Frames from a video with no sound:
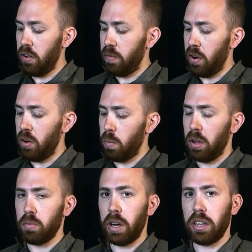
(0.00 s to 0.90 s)
very
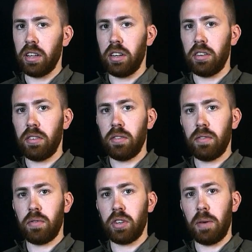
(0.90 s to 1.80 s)
well regulated
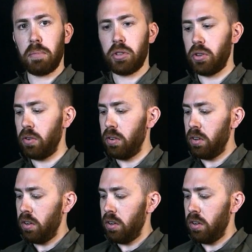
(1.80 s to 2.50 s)
for temperature.